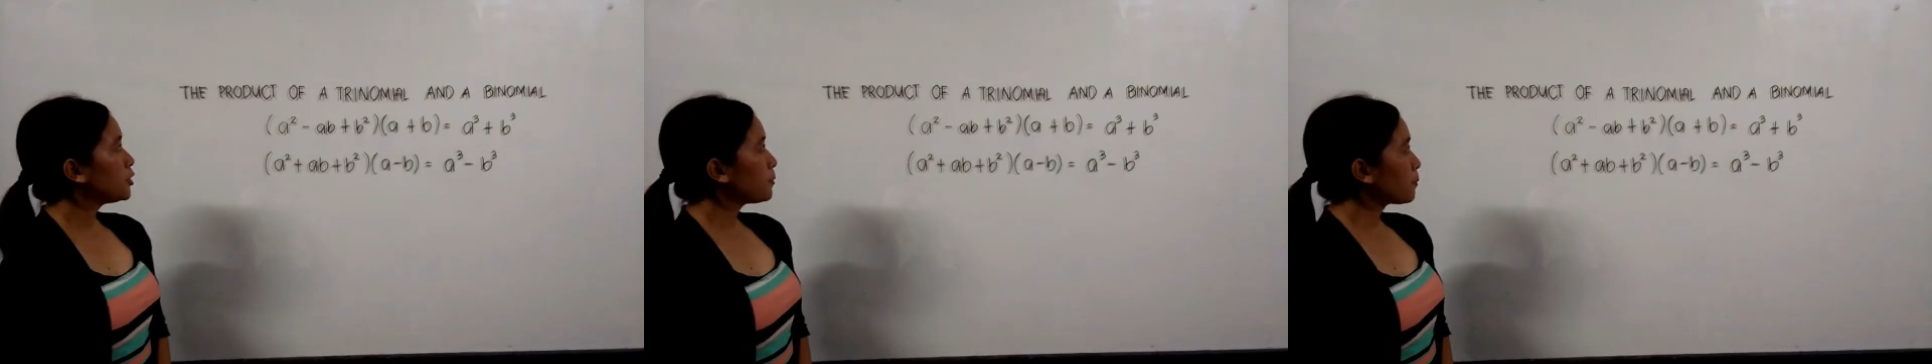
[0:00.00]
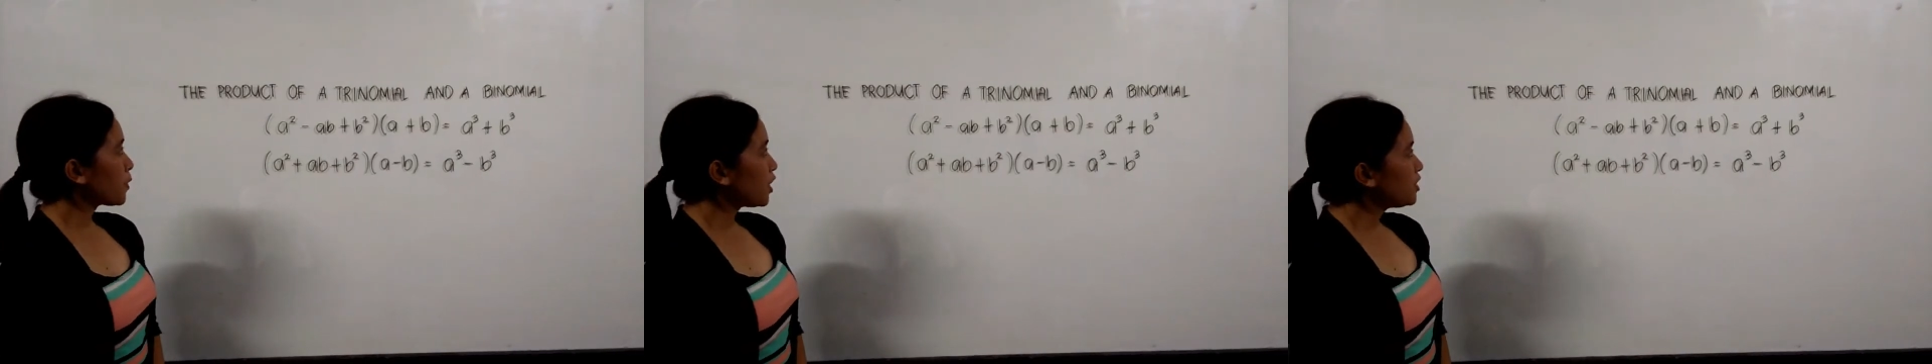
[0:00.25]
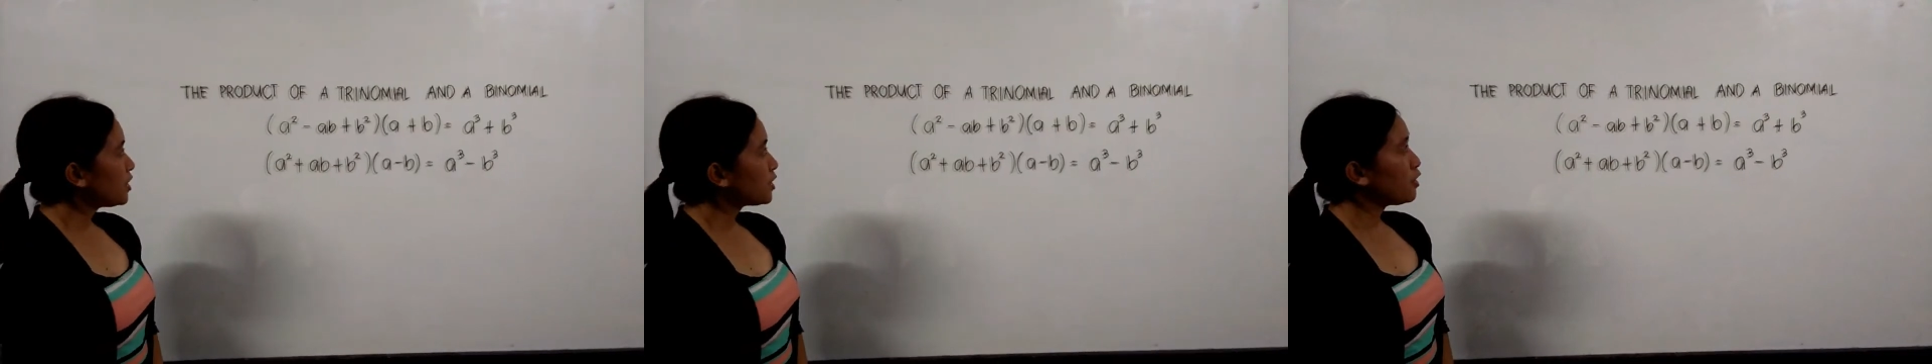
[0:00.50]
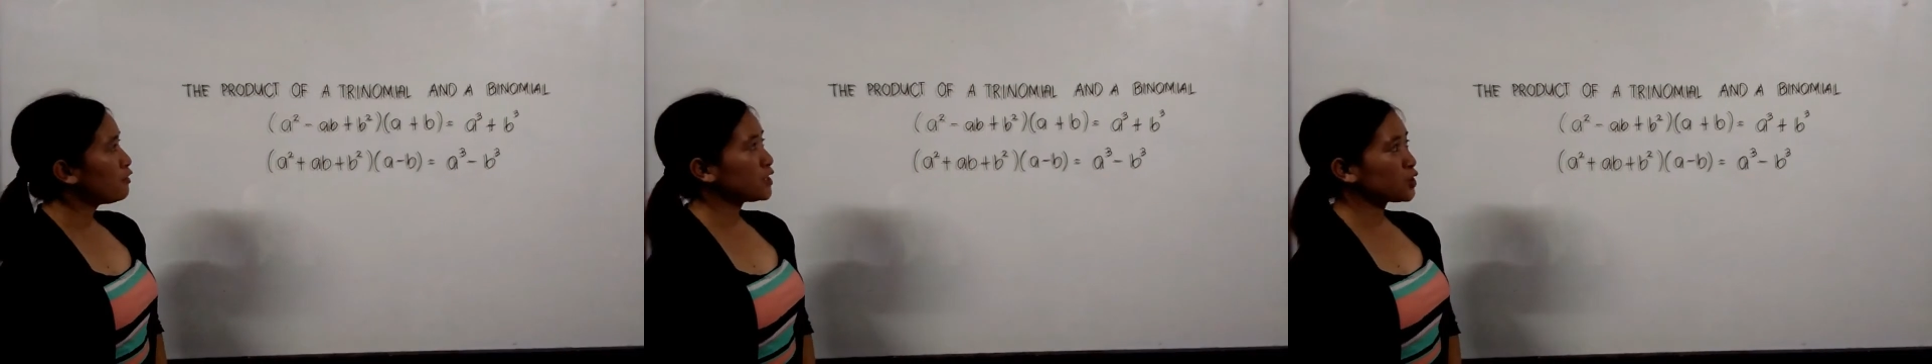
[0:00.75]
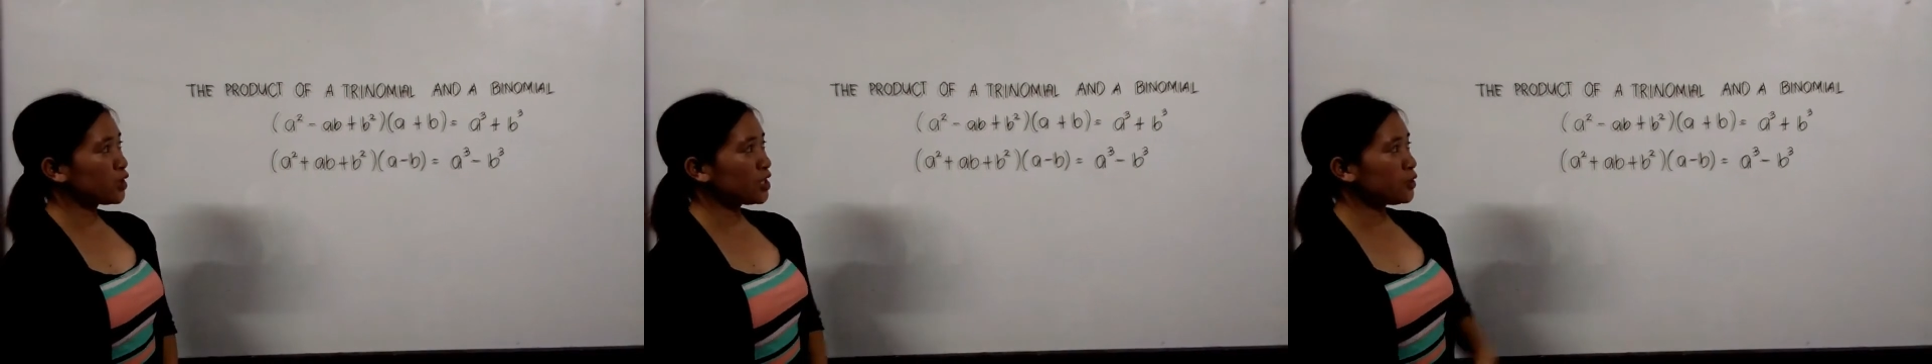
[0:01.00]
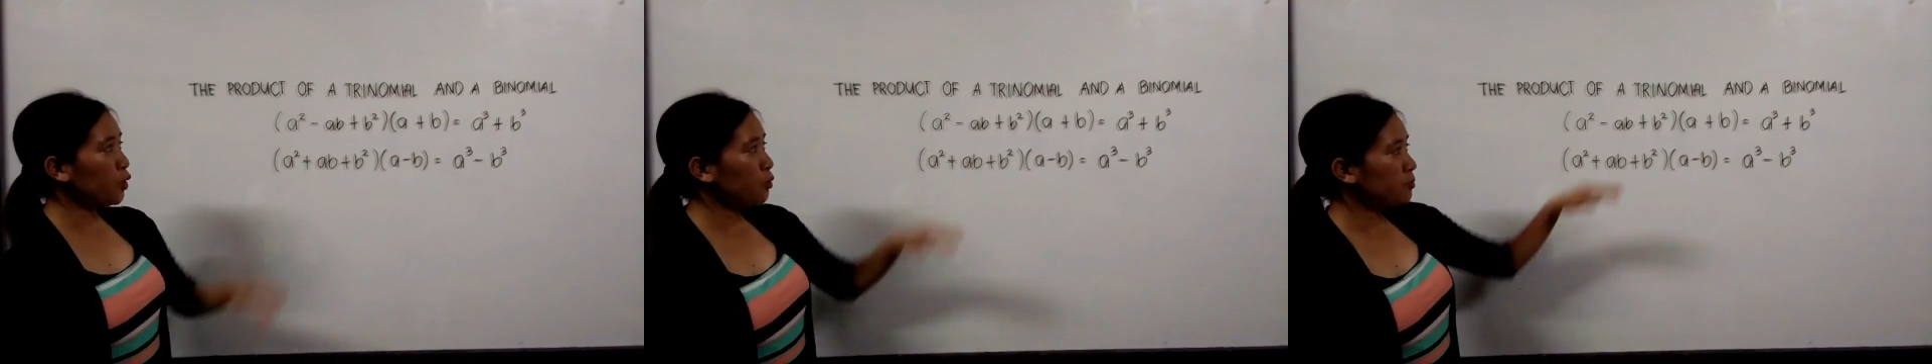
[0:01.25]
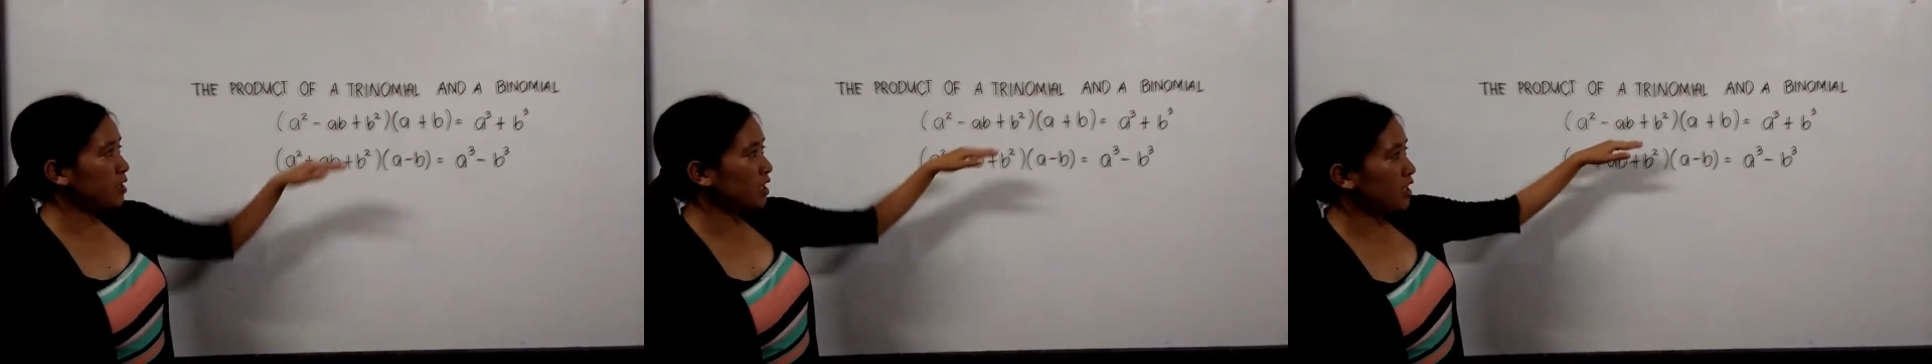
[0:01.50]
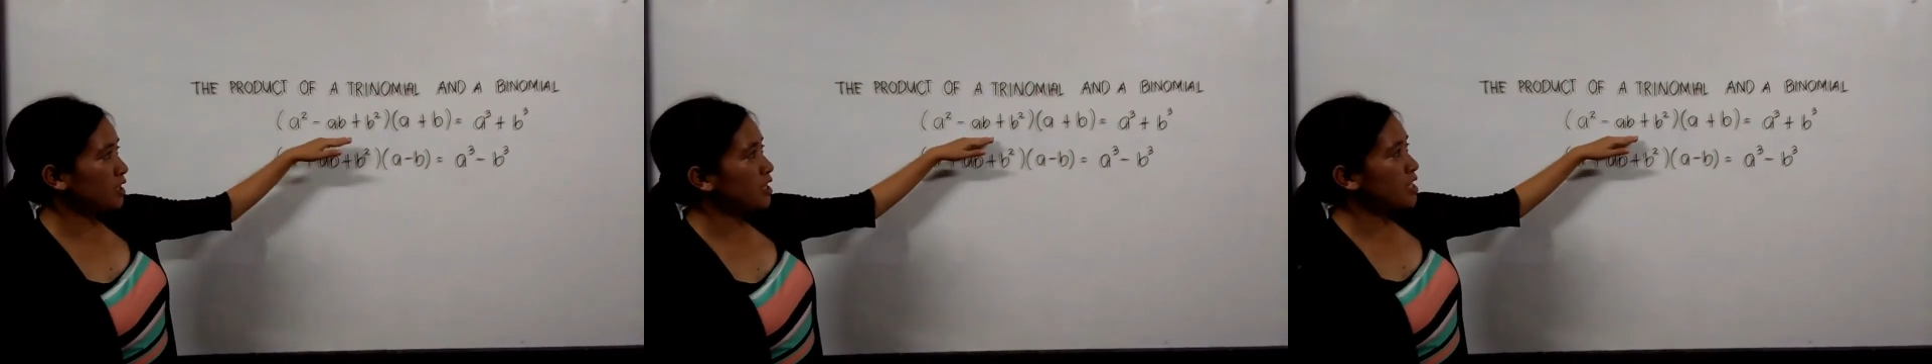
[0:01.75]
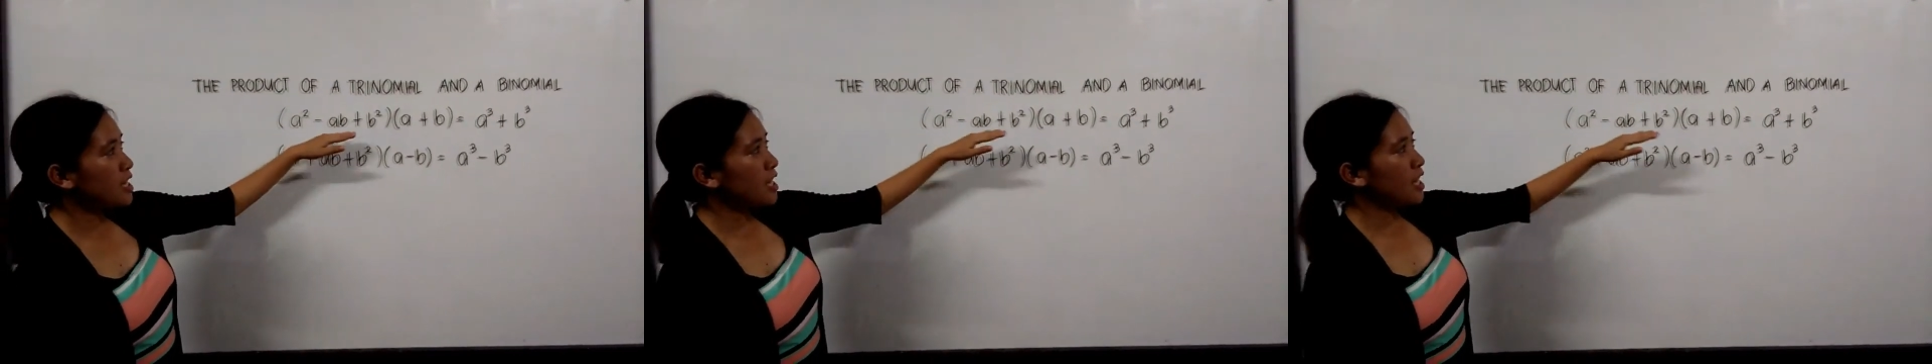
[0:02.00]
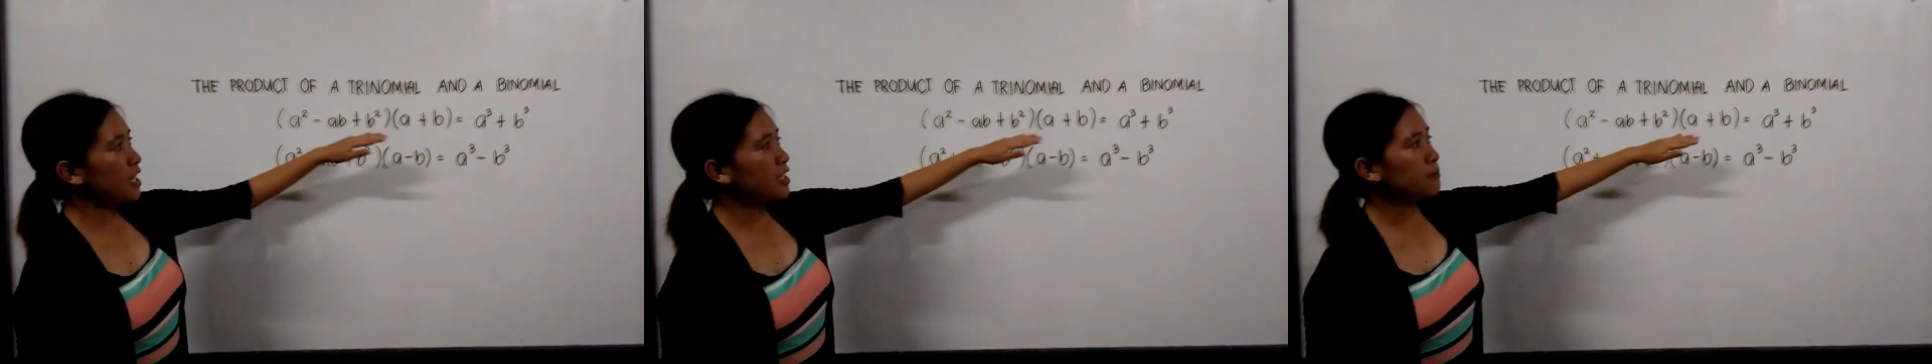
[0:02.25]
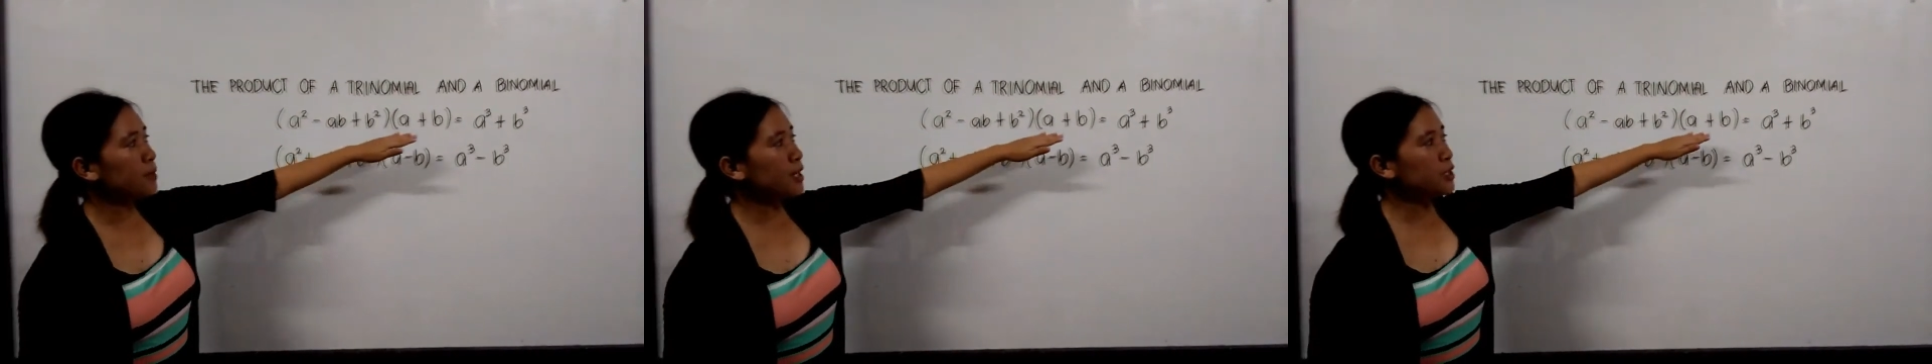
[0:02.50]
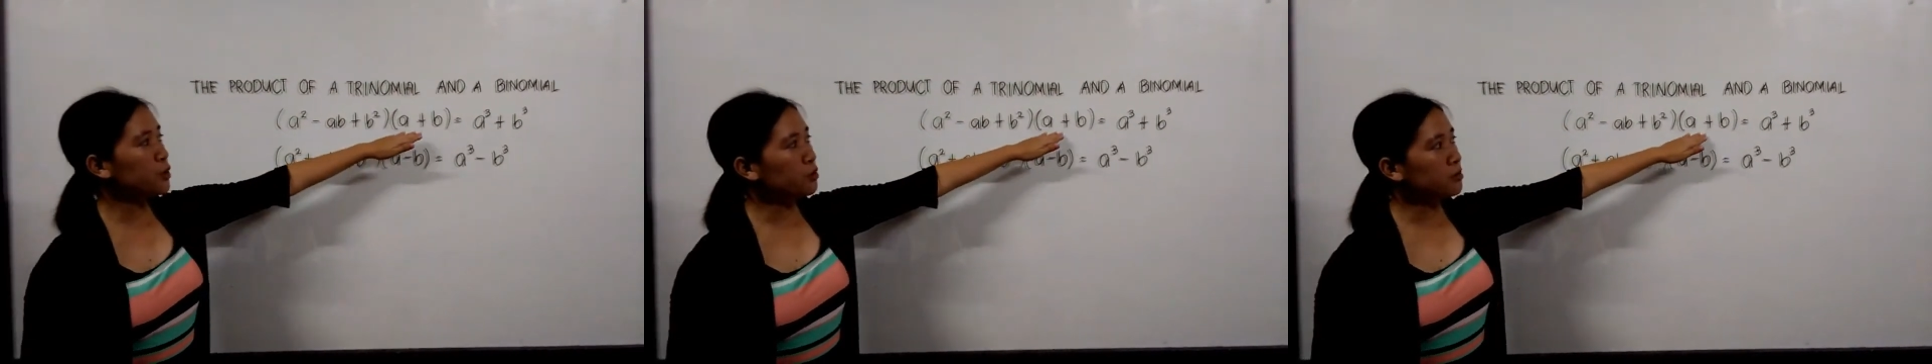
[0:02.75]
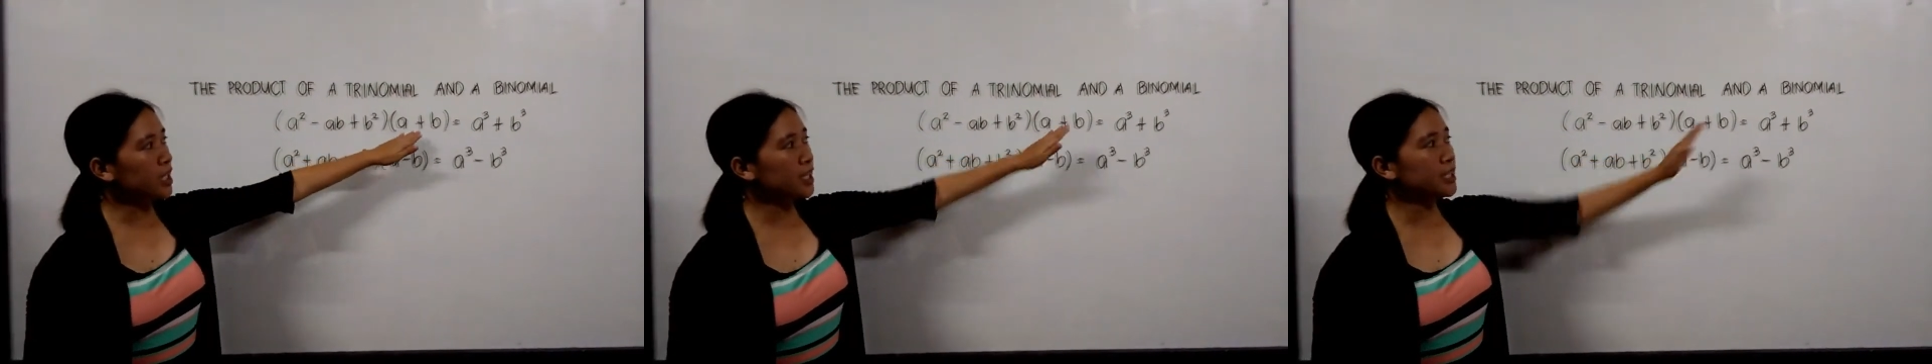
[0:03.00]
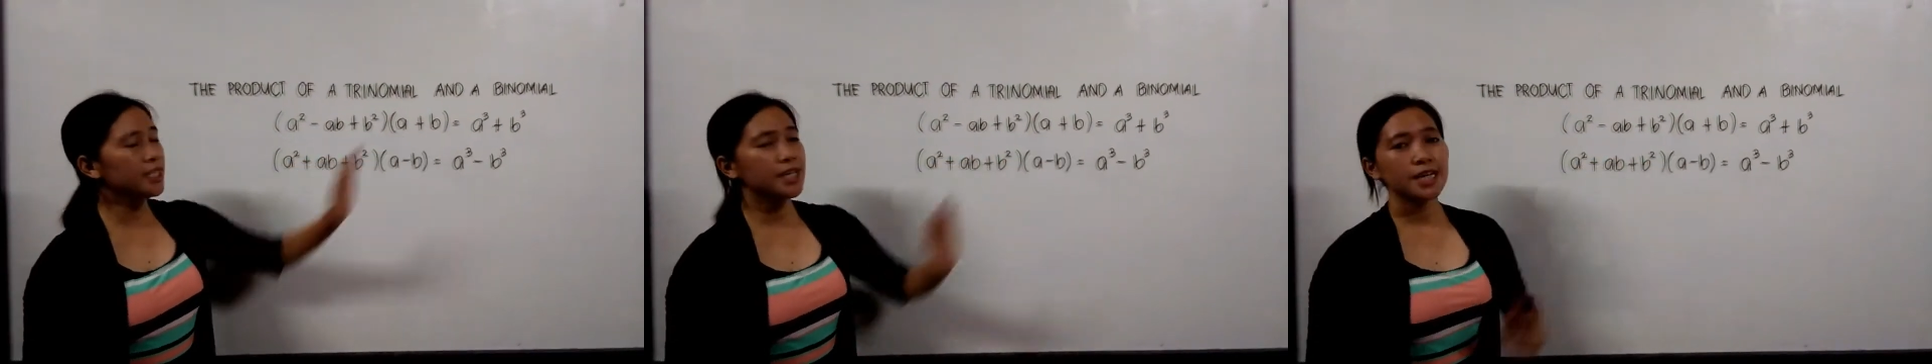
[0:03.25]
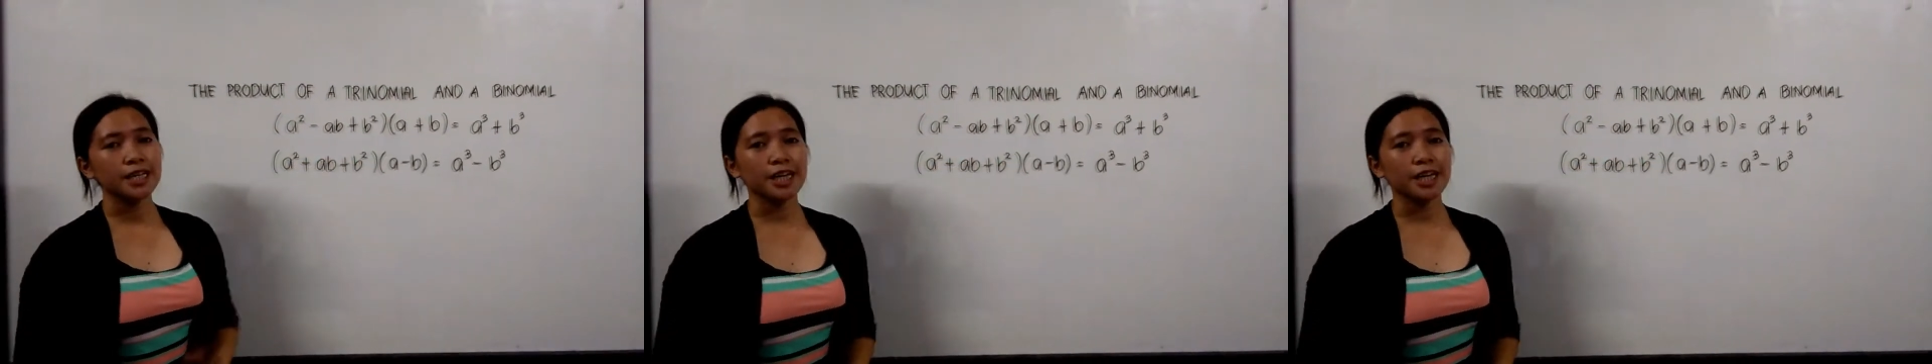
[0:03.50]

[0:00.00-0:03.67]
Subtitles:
The product of a trinomial and a binomial